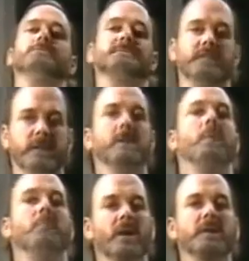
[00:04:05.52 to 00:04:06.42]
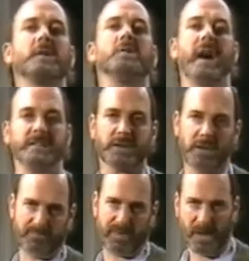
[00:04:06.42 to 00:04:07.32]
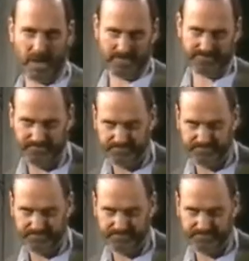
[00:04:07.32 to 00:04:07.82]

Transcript: Oh, sorry, Monaco has got PR.